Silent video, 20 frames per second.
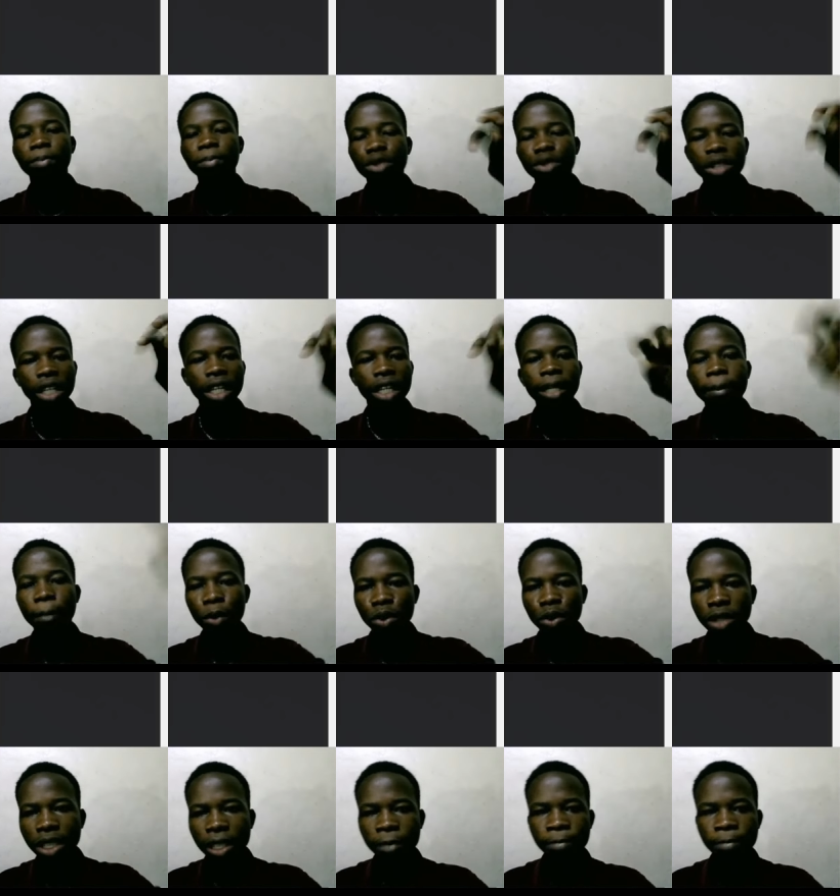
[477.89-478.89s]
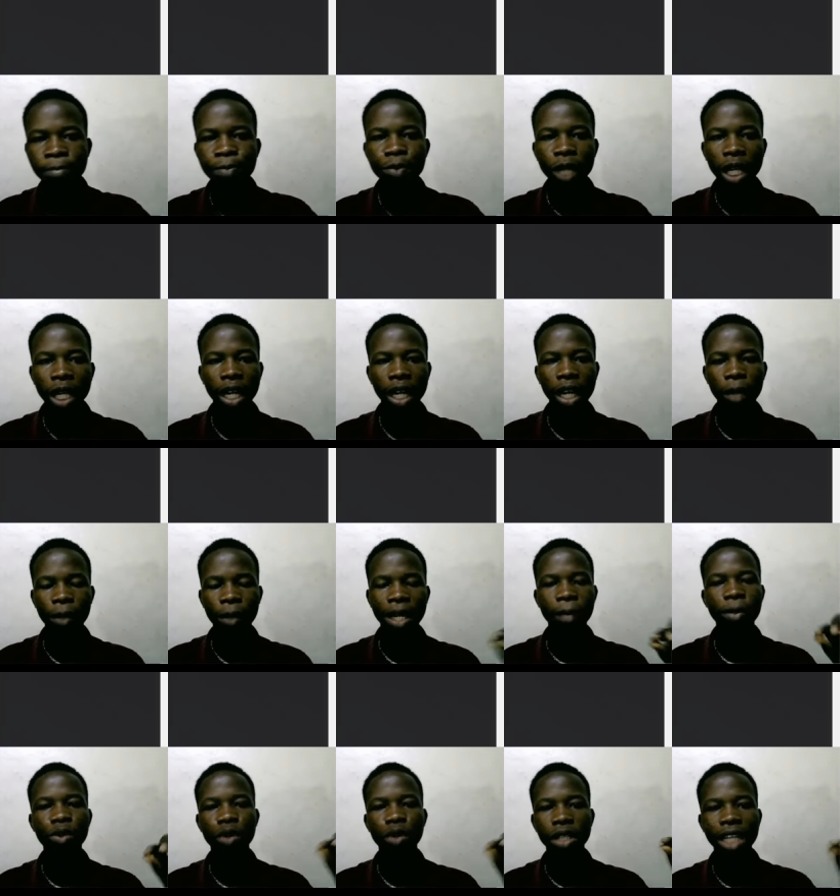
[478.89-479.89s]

boost any post. When I mean